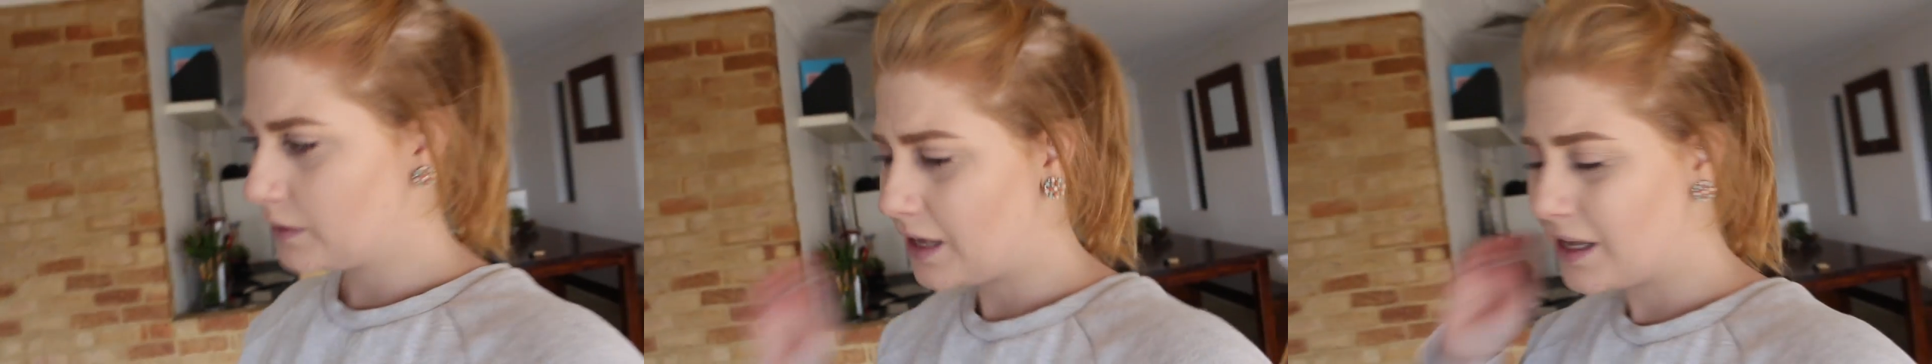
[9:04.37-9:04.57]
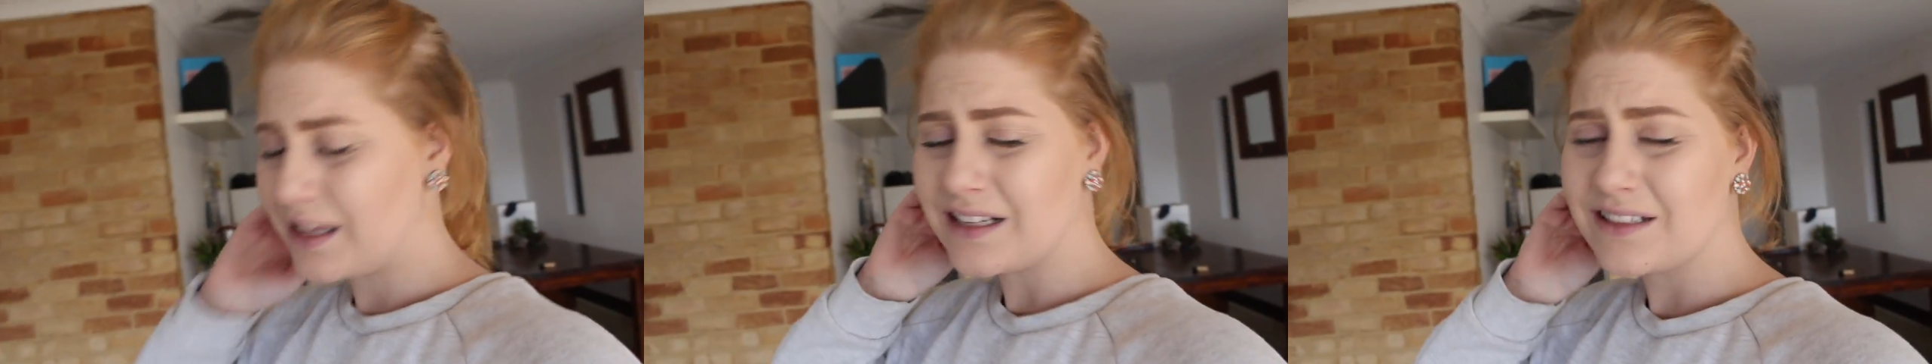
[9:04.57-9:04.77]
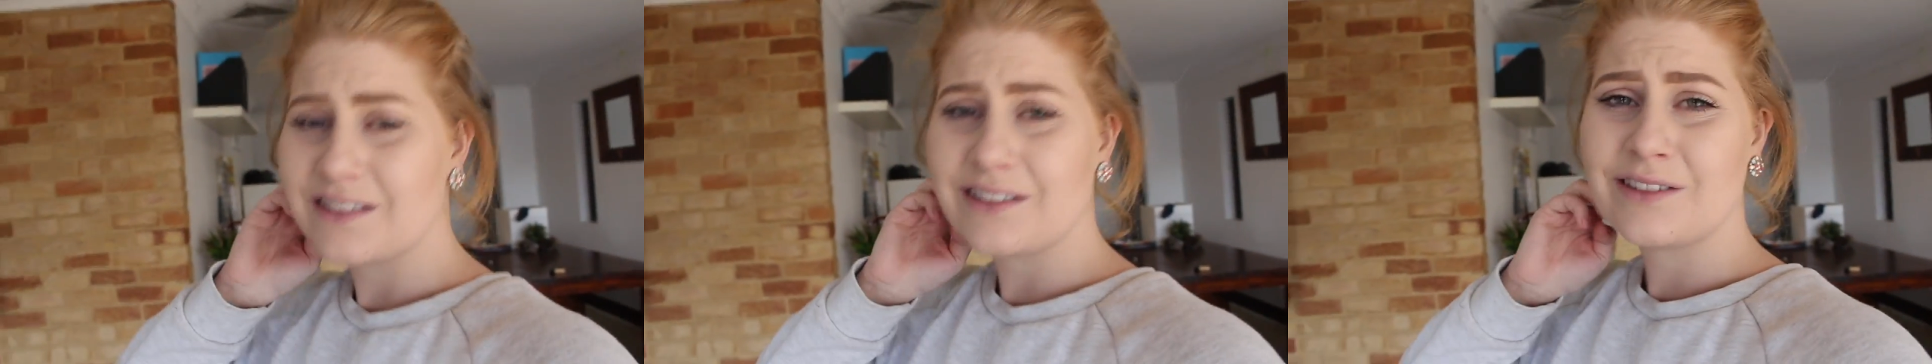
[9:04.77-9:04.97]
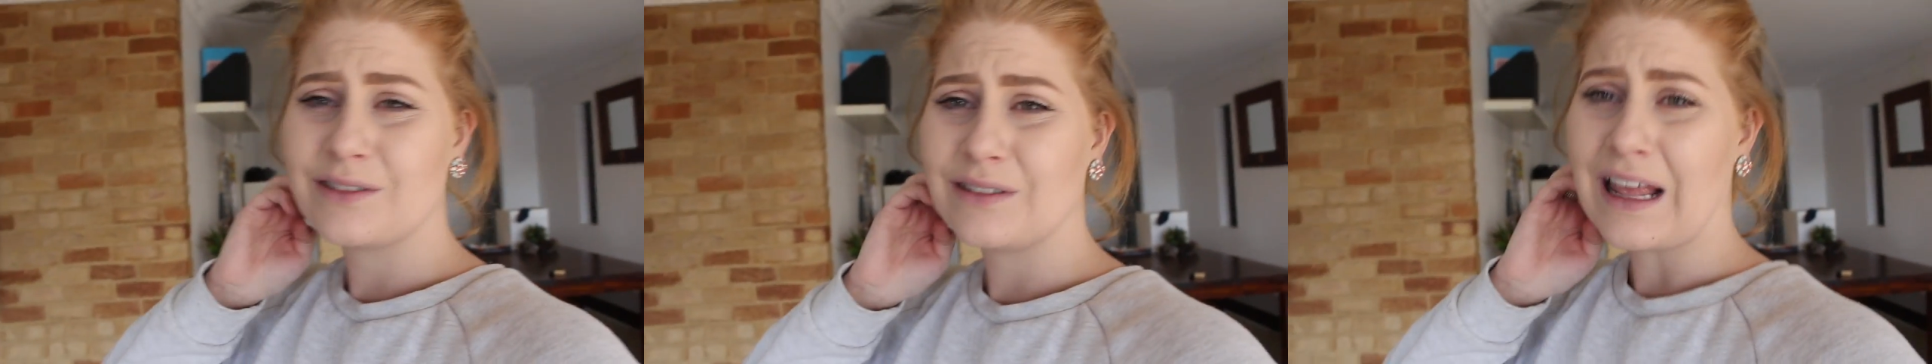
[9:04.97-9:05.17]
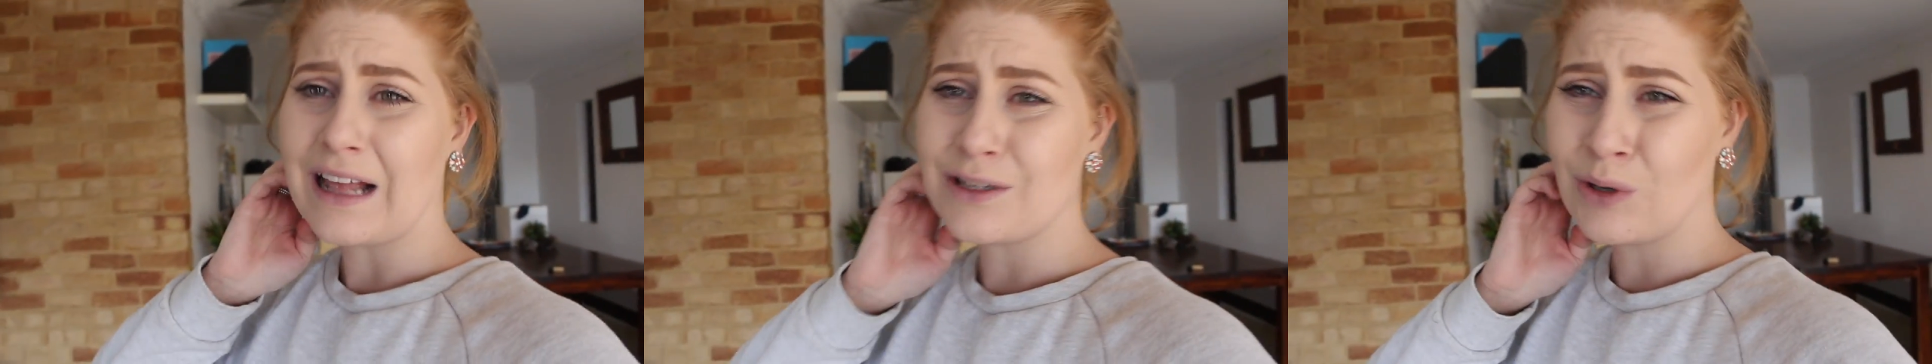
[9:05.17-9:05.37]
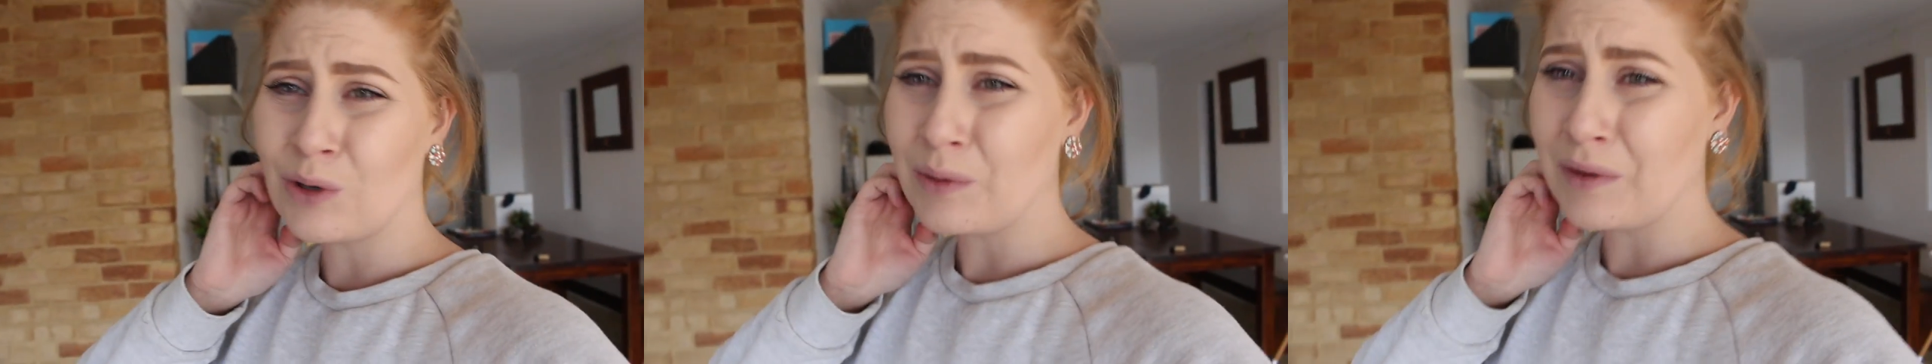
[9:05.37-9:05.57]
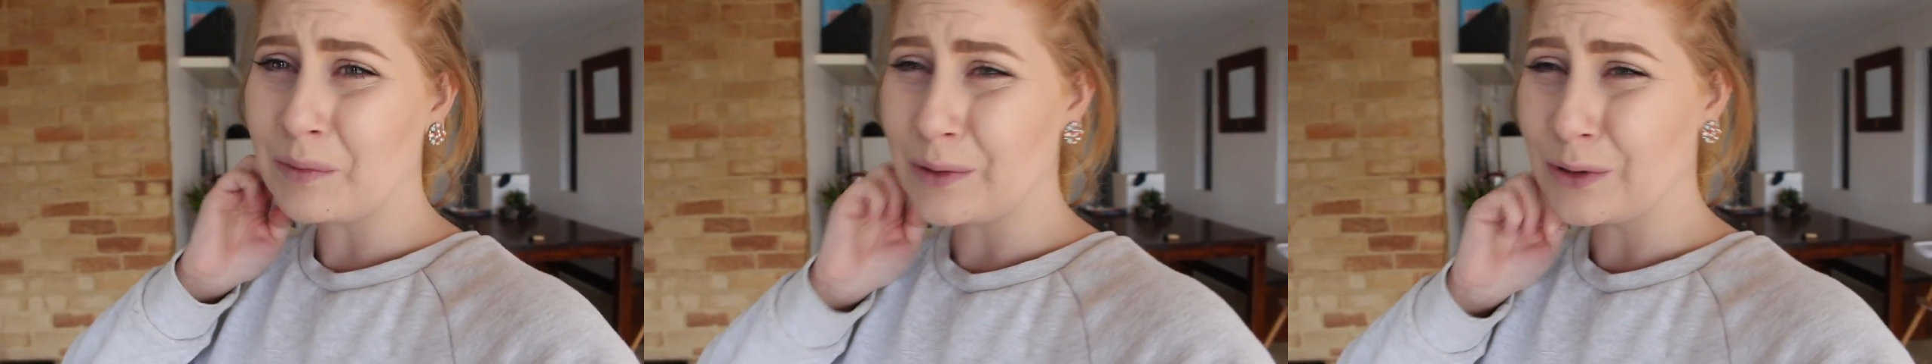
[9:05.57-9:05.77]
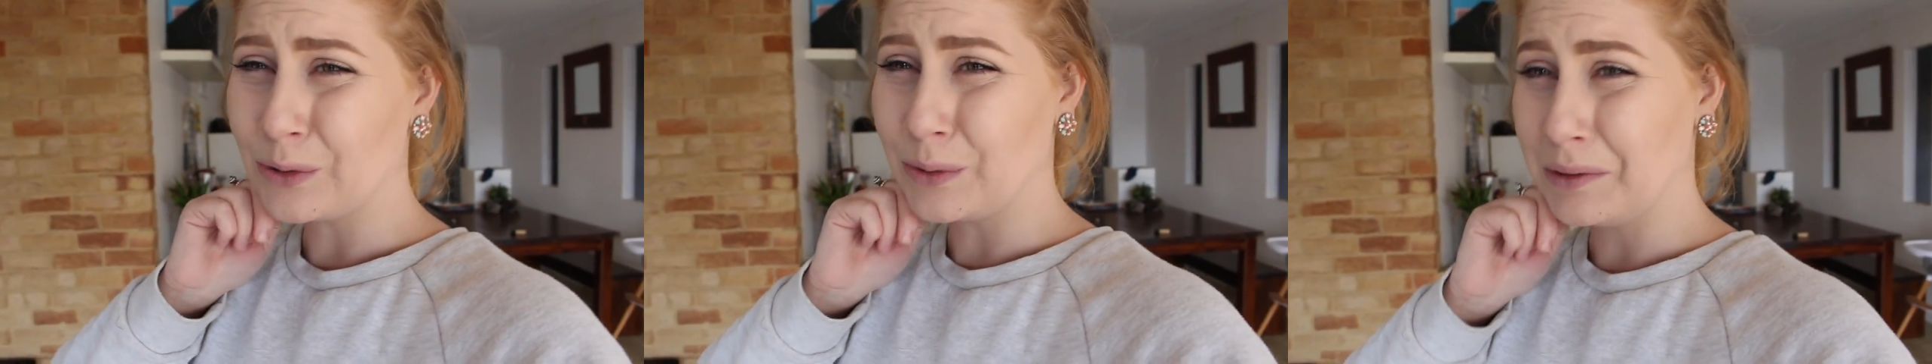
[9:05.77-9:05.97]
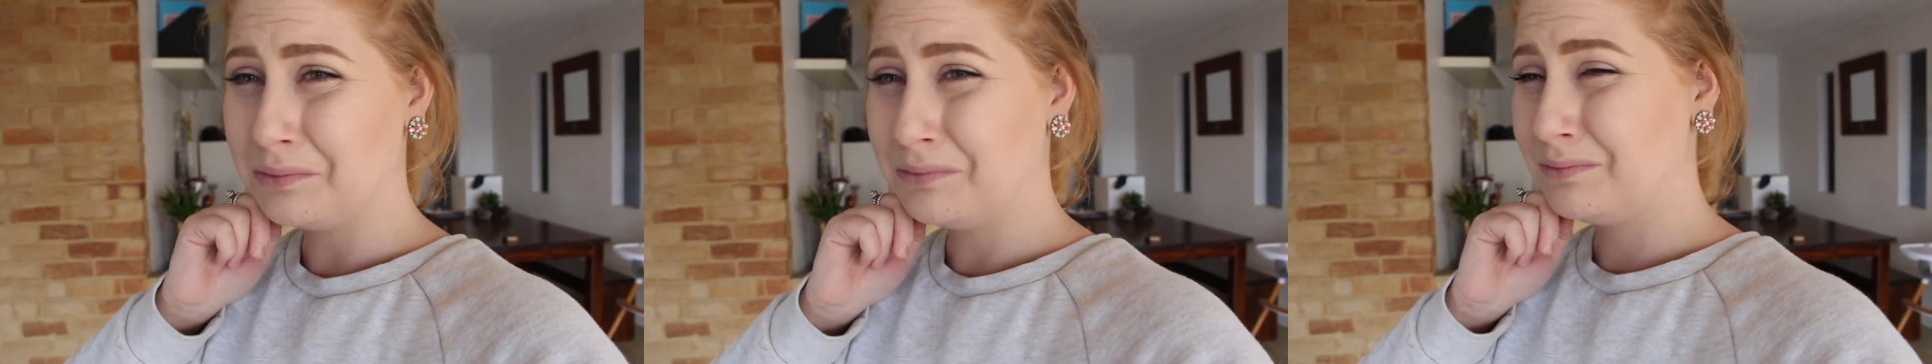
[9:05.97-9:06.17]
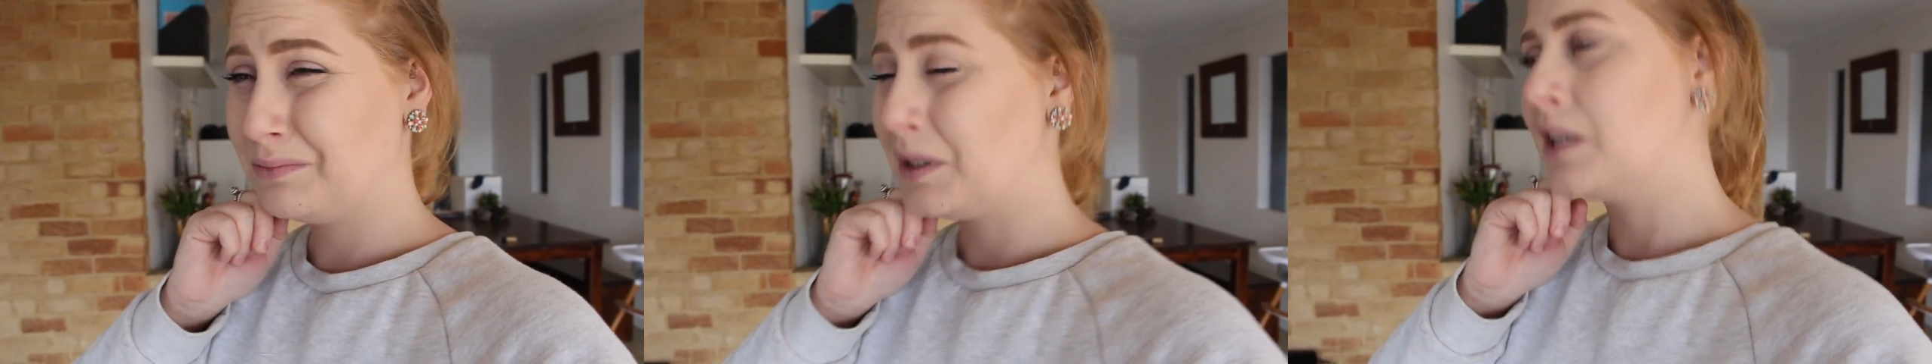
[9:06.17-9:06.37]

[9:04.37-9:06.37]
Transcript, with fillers: And that's, that's all we've been doing.